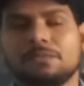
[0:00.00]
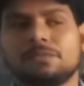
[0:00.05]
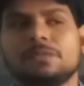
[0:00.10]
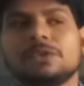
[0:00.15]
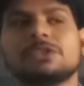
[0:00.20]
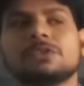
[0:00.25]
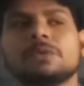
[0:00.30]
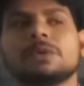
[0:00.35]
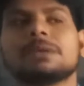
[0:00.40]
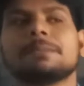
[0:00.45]

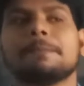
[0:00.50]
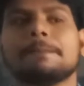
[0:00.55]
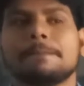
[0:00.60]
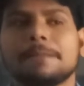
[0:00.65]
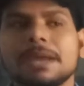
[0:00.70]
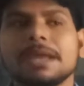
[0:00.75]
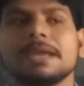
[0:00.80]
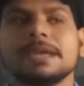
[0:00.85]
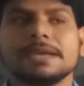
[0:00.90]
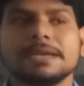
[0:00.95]
which were
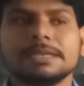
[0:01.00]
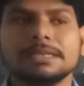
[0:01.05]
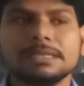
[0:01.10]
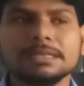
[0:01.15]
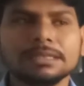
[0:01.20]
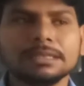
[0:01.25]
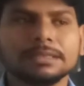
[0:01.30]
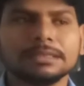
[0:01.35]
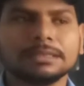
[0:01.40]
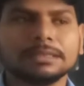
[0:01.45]

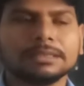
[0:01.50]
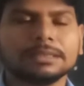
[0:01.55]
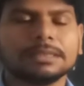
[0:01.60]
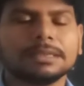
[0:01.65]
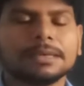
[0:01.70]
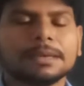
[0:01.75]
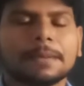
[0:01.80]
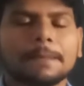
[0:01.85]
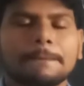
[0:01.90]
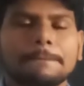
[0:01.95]
made,
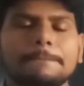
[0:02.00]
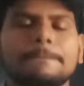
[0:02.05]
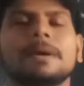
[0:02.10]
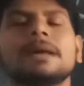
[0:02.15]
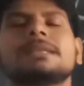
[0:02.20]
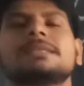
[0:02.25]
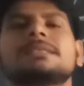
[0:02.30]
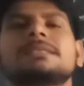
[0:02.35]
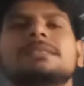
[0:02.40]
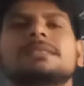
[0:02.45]

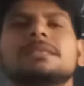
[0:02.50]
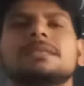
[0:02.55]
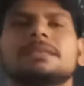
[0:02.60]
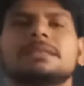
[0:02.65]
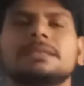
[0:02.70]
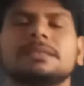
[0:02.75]
but